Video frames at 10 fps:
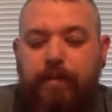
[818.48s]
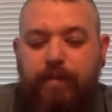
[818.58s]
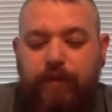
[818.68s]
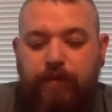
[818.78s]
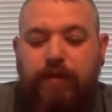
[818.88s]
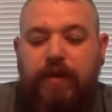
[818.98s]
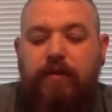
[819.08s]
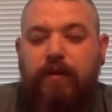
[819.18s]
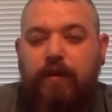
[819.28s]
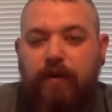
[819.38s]
you take
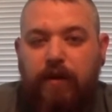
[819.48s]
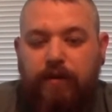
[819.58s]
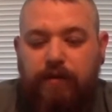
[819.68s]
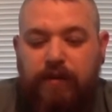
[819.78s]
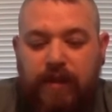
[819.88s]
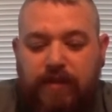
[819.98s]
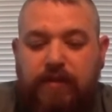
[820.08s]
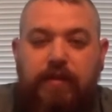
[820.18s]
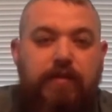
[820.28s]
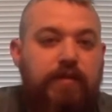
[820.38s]
your gear out, you
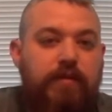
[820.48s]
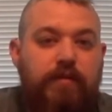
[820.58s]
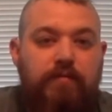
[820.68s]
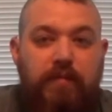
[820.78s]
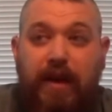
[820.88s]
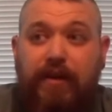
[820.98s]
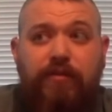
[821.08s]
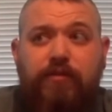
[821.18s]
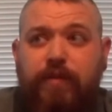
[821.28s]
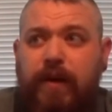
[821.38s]
test it. I
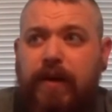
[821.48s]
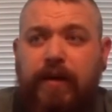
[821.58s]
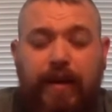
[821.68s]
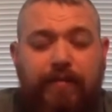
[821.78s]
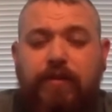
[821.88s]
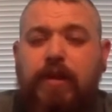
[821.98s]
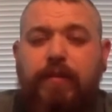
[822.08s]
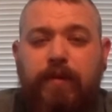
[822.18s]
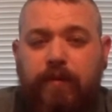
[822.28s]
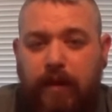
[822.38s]
use mine every
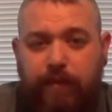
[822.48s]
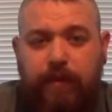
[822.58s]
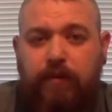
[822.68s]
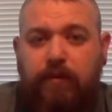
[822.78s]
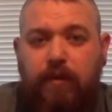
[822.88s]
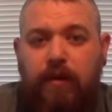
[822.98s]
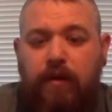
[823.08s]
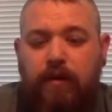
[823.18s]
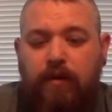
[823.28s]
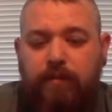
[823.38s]
time we go camping.
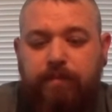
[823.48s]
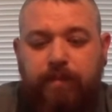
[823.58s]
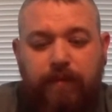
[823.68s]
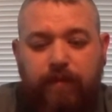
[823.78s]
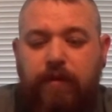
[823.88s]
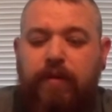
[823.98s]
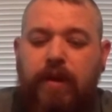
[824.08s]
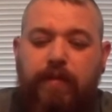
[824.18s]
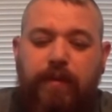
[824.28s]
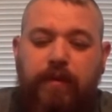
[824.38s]
If we go
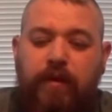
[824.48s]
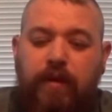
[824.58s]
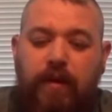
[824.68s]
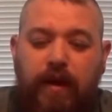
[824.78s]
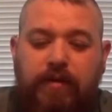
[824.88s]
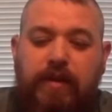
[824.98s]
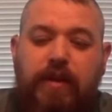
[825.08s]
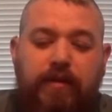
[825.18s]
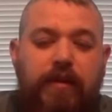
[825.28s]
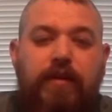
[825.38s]
camping, I
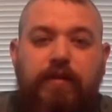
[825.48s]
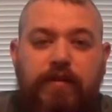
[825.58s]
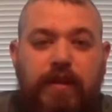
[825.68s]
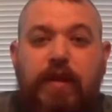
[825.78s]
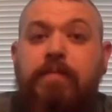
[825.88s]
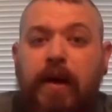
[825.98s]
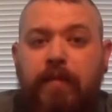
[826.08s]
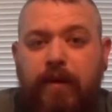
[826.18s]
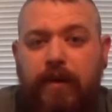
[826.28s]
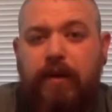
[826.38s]
take out the gear that's in
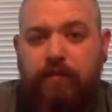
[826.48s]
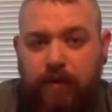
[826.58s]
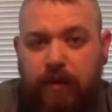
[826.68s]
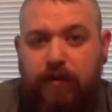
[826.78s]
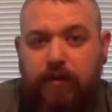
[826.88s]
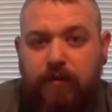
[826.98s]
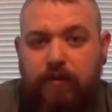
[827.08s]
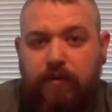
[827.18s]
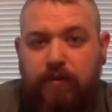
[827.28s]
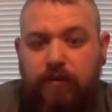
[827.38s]
my bug out ruck,
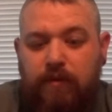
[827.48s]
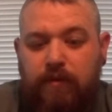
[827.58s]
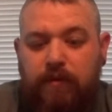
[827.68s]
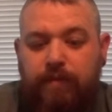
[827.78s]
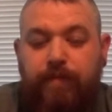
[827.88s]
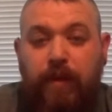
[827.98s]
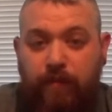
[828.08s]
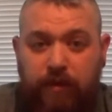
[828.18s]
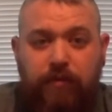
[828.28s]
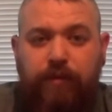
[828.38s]

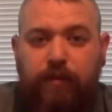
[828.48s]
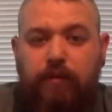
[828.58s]
and we use it.